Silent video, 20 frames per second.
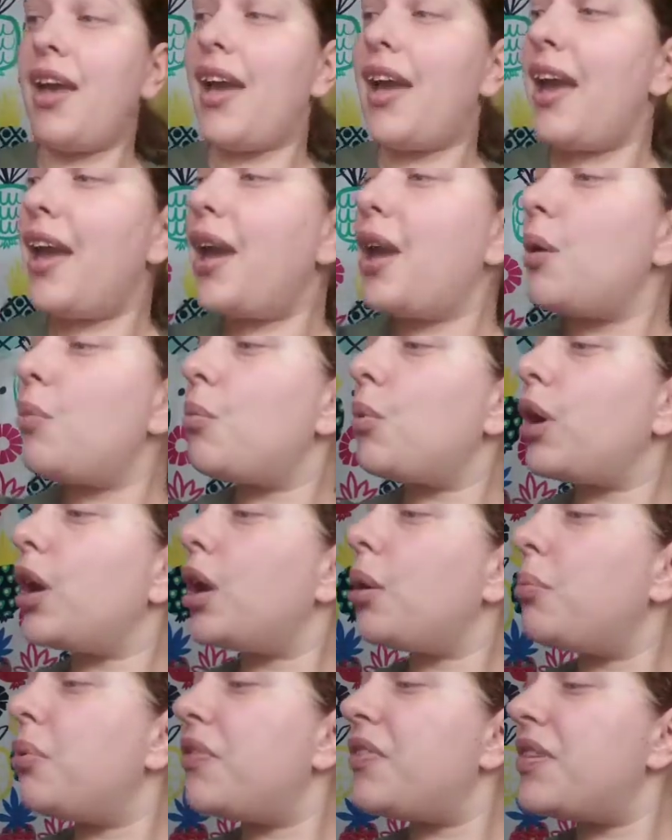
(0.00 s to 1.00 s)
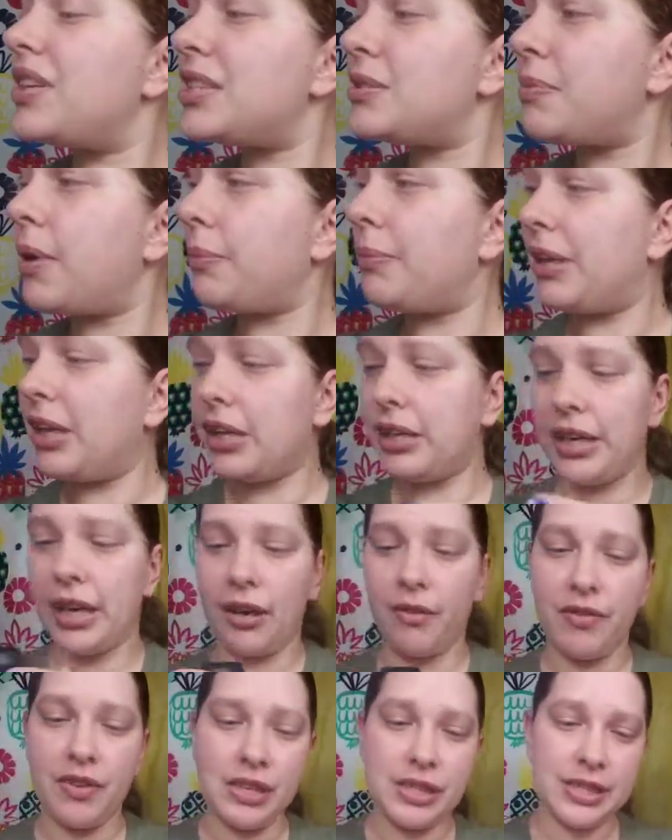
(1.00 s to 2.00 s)
and we're going to put this baby on
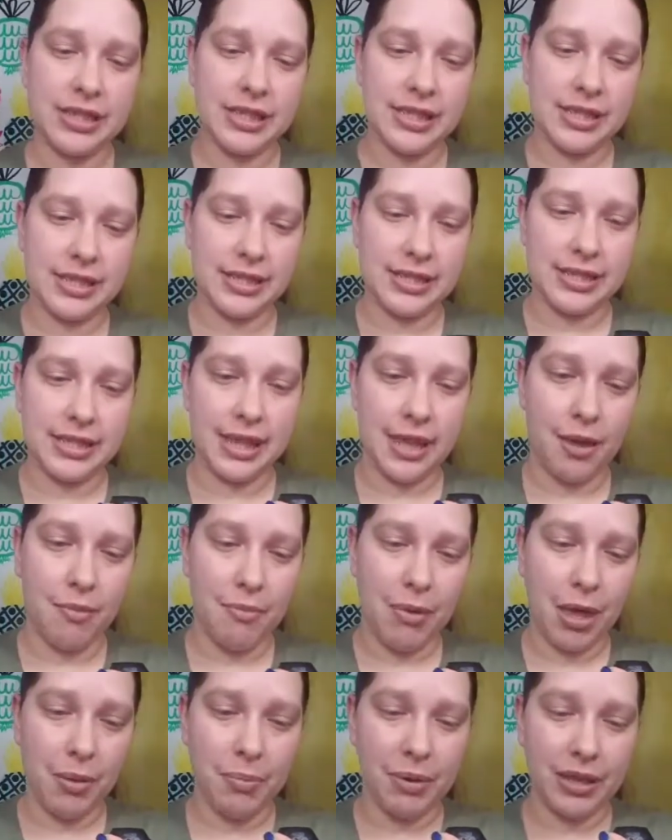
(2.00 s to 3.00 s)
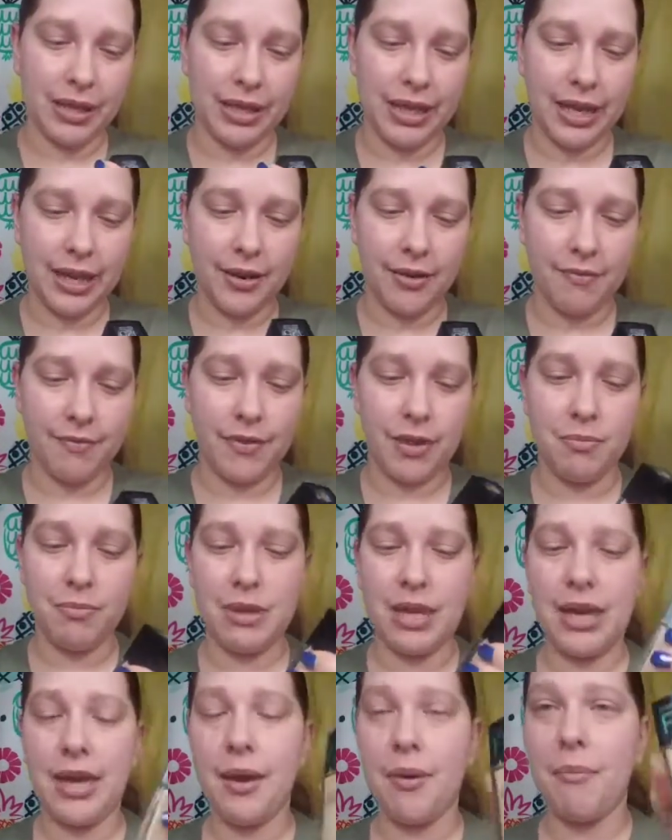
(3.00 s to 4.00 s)
now. This is the Maybelline Fit
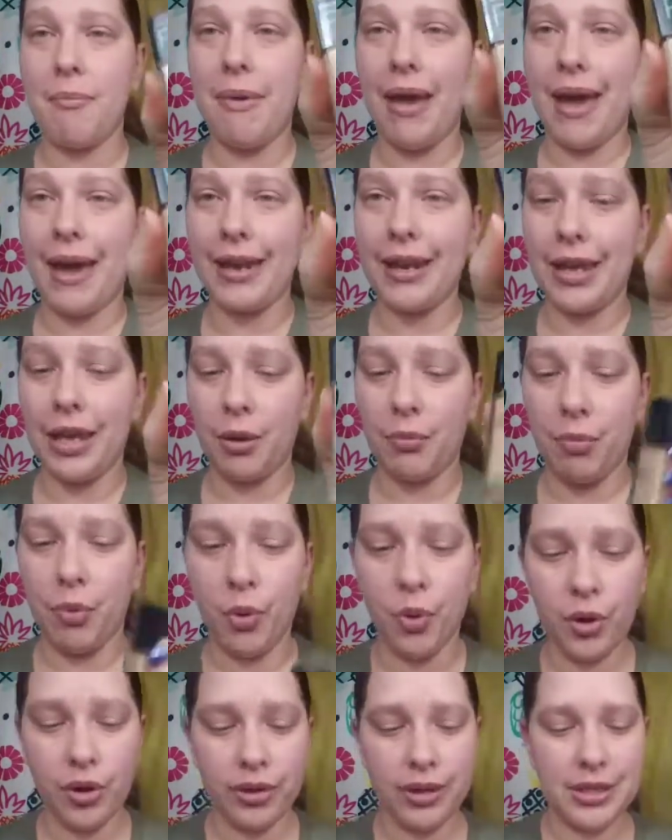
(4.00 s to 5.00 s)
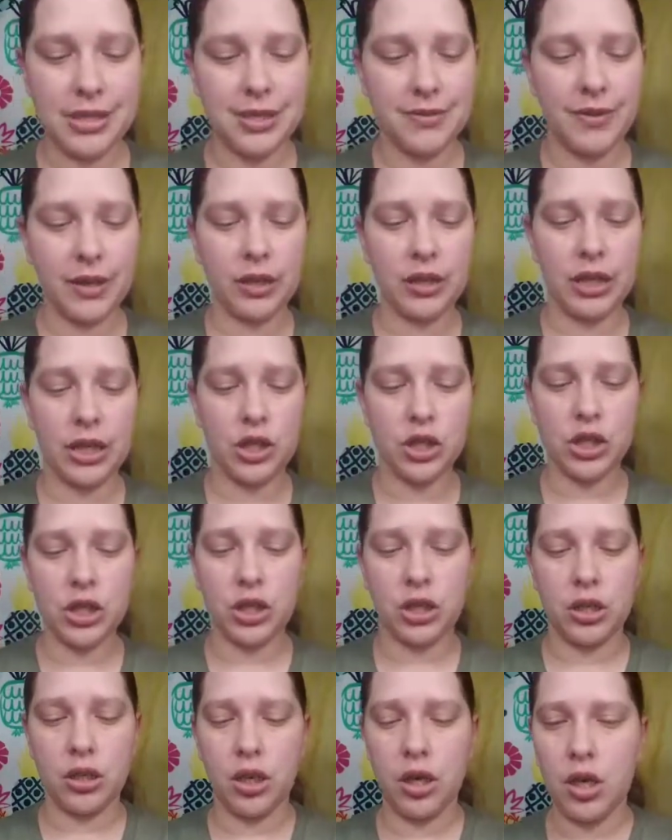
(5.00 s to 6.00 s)
Me Matte and Poreless
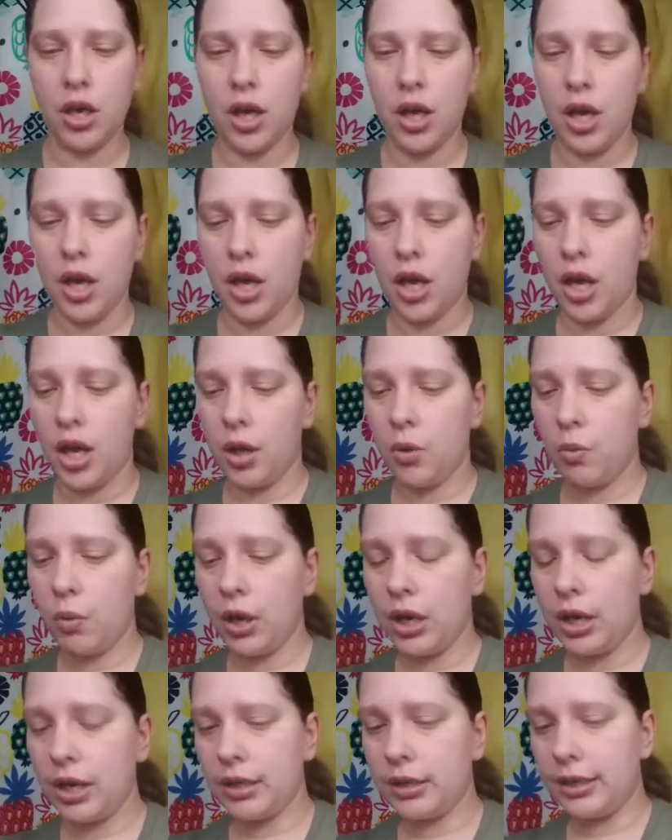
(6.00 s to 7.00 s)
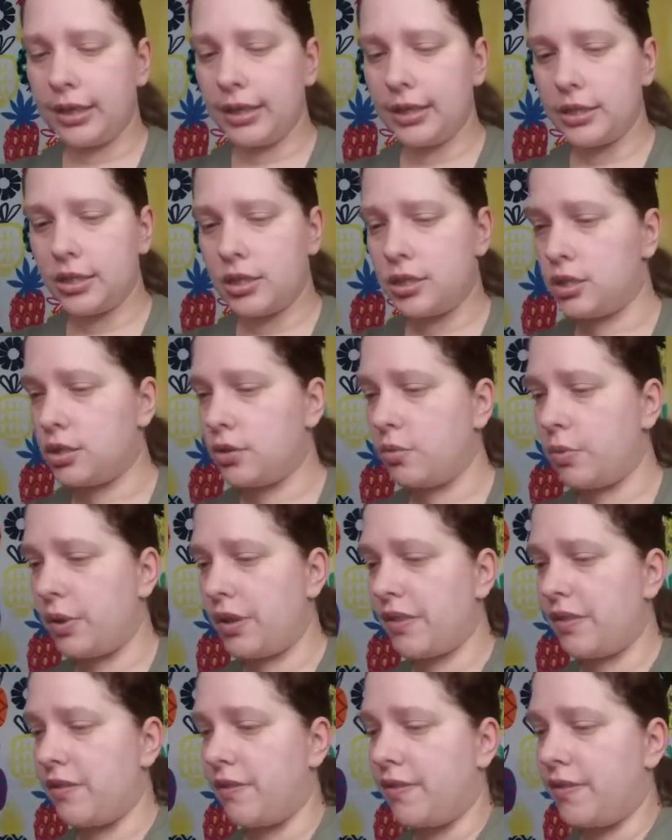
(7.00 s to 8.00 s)
Foundation. And what I like to do with
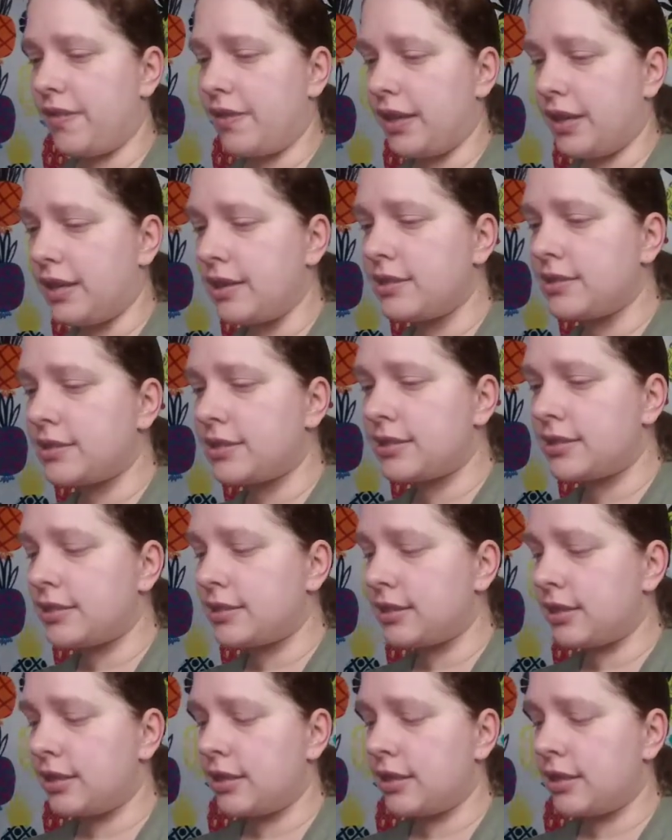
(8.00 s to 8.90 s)
this